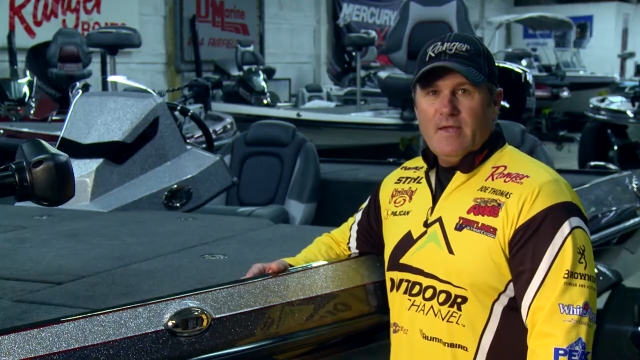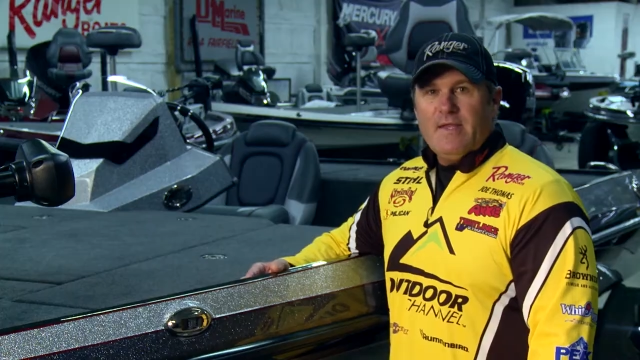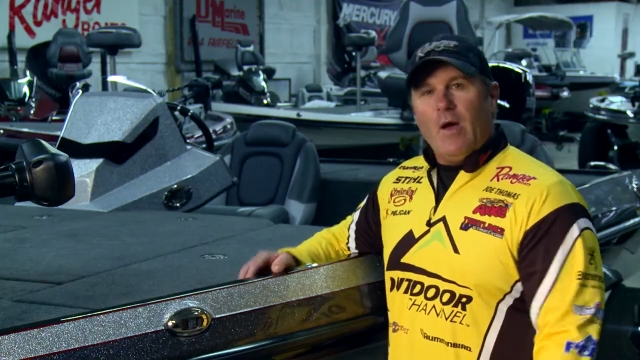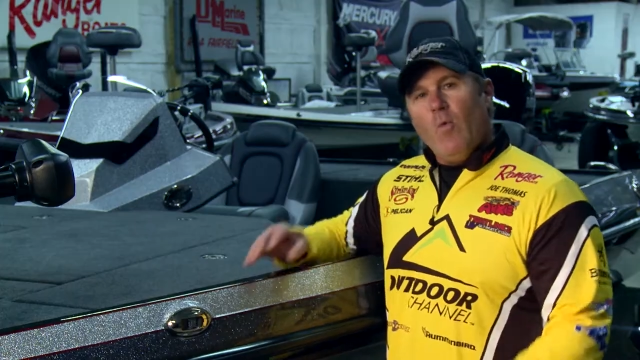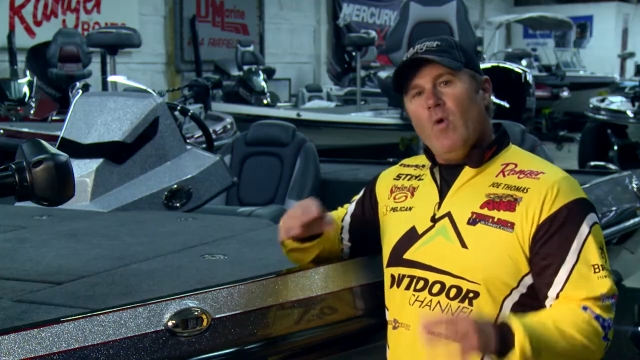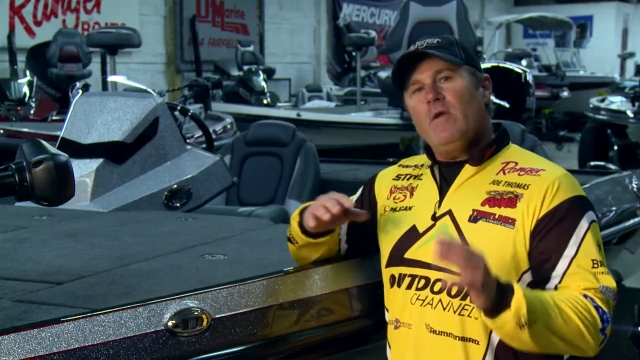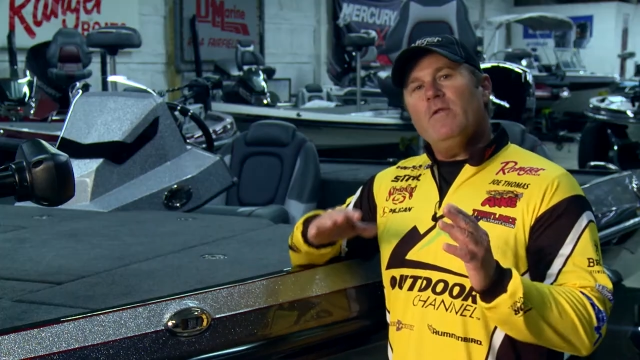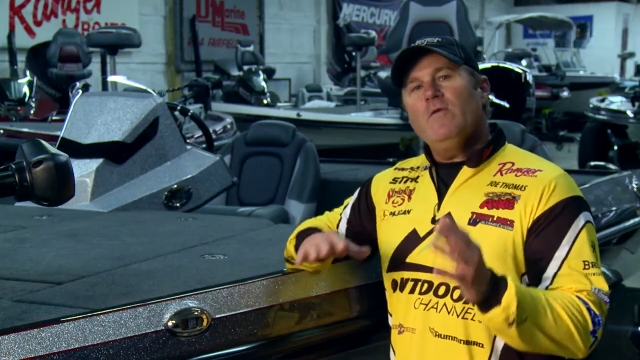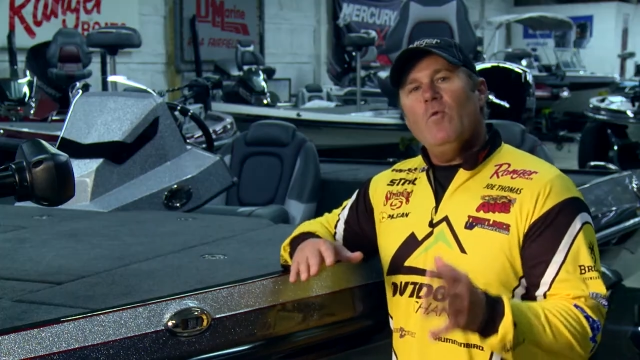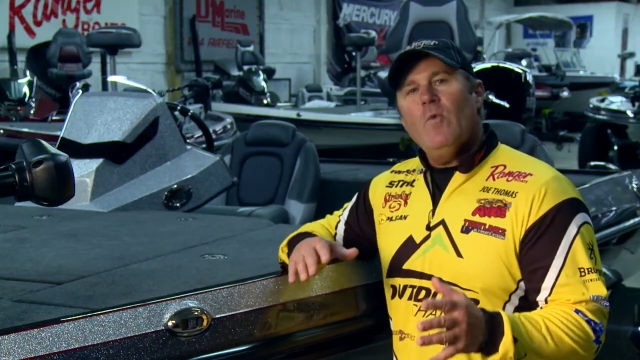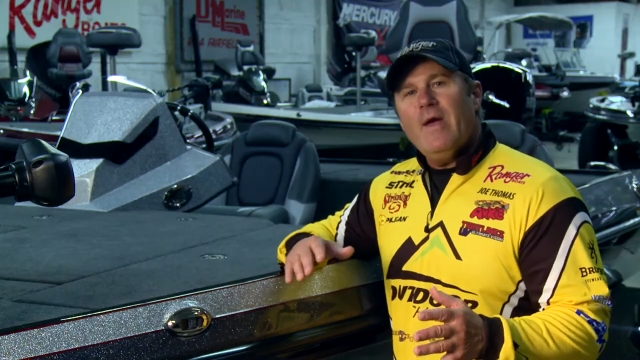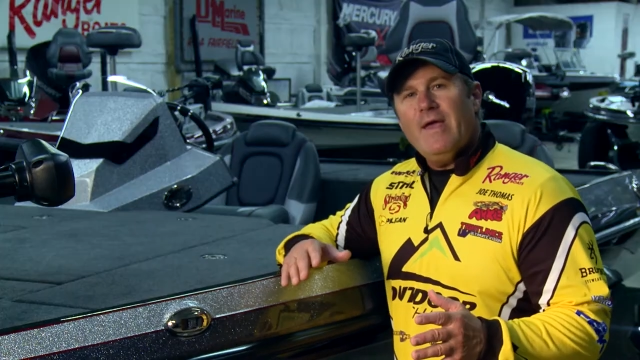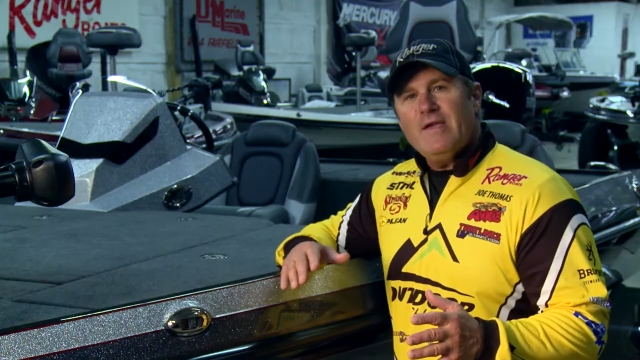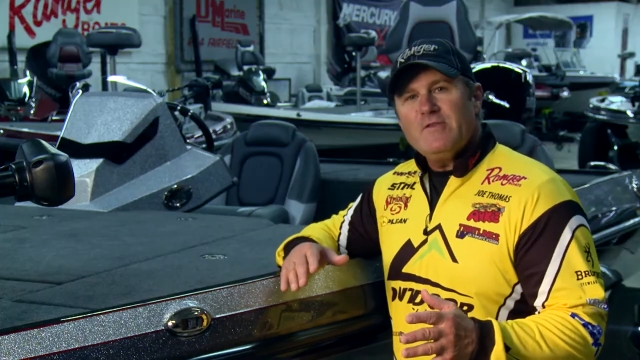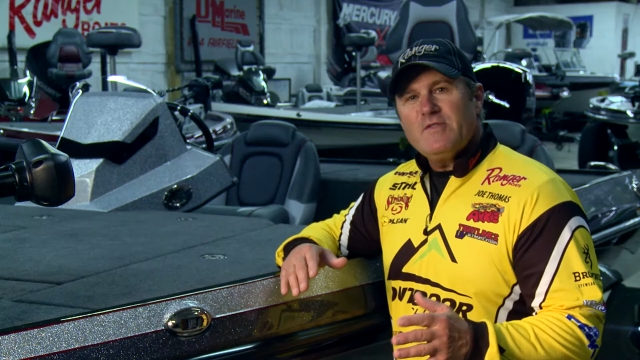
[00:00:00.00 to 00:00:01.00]
Now, one of the
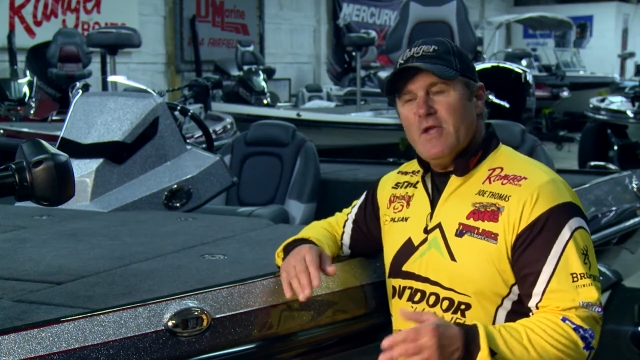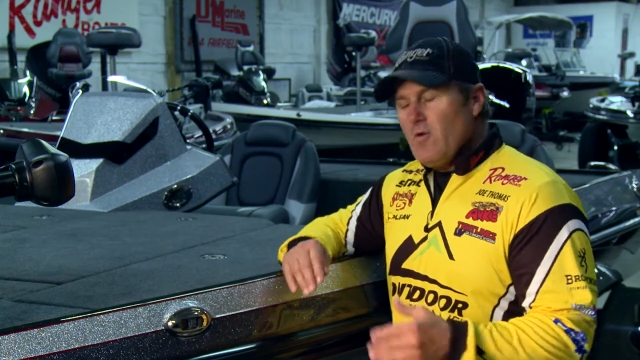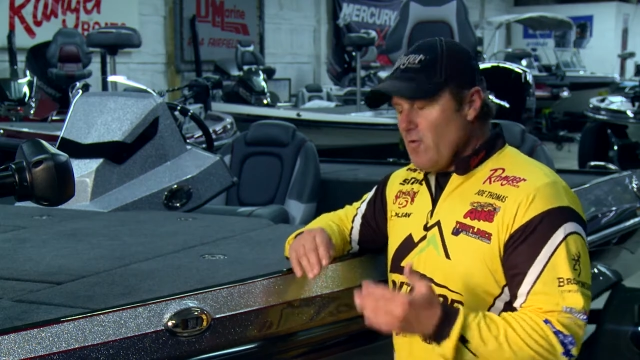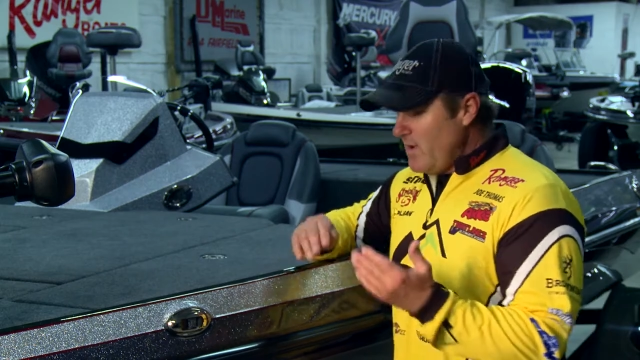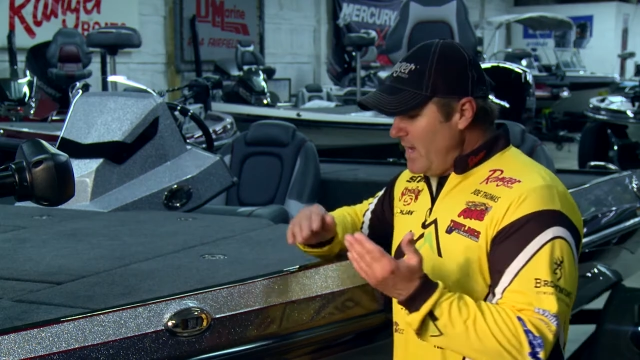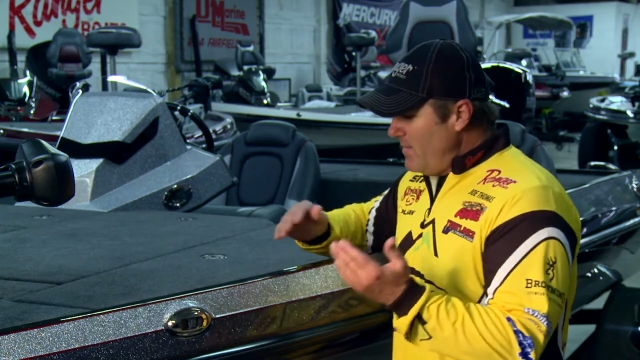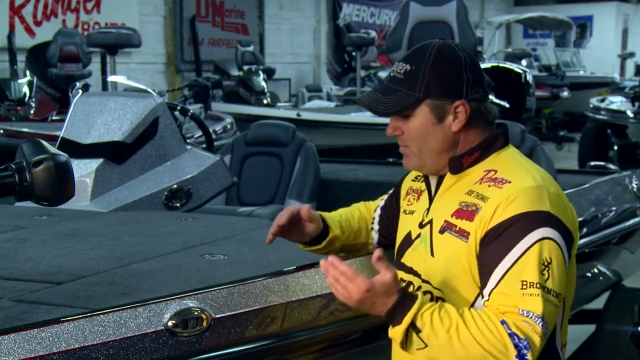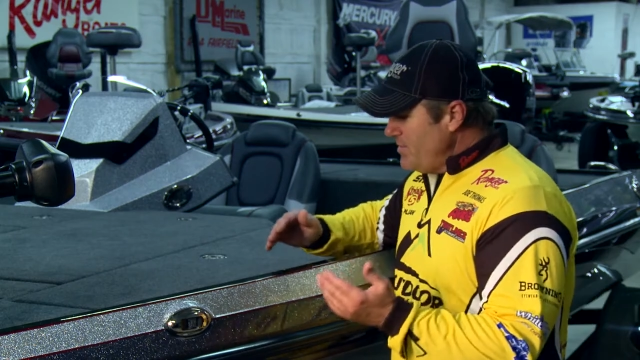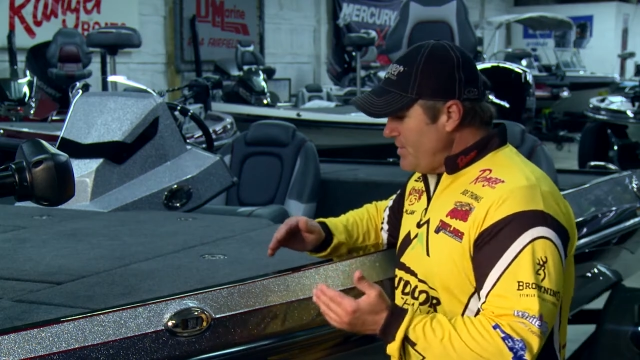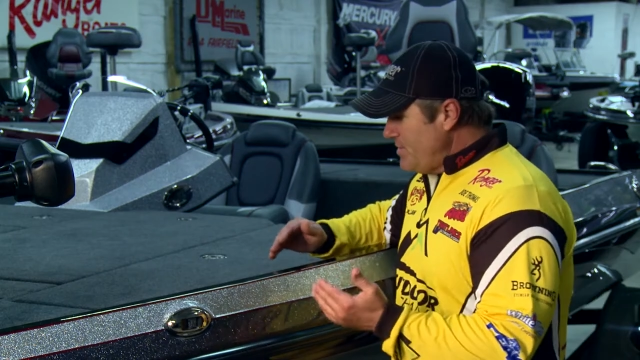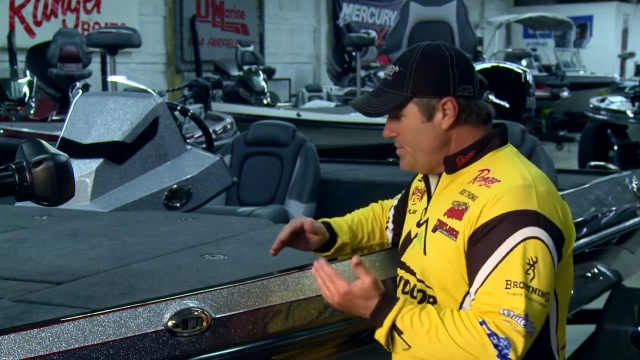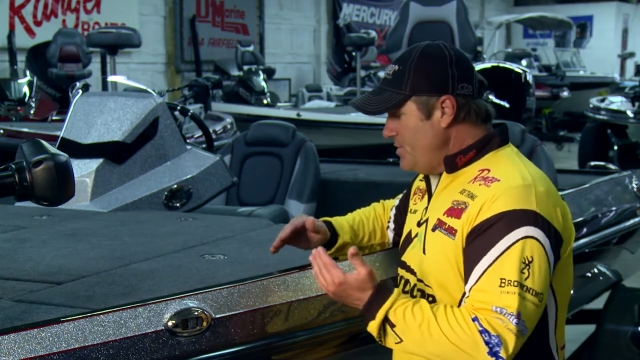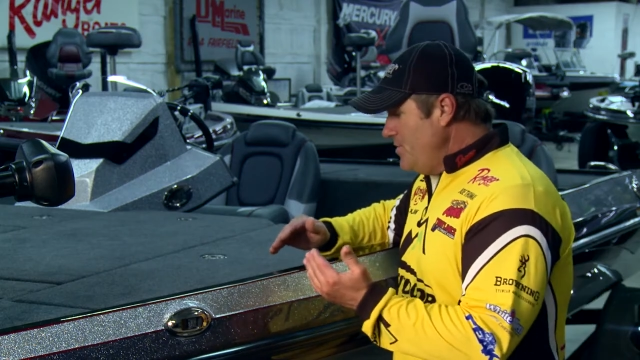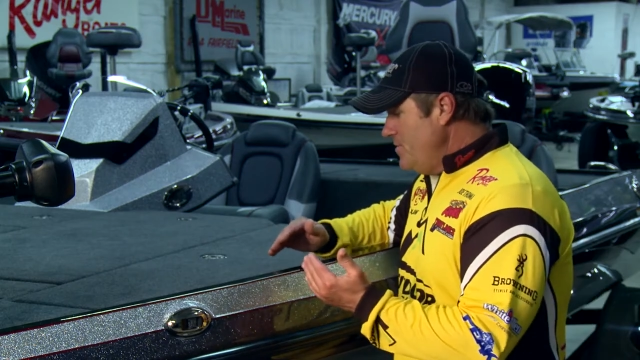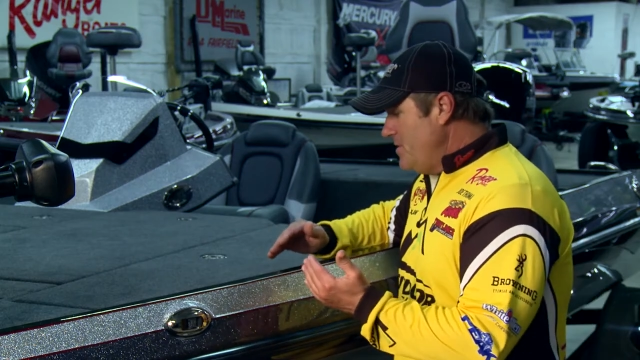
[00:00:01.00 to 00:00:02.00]
ways they were able to
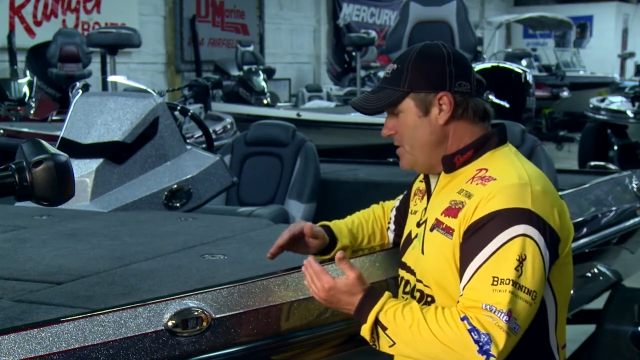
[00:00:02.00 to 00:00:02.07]
do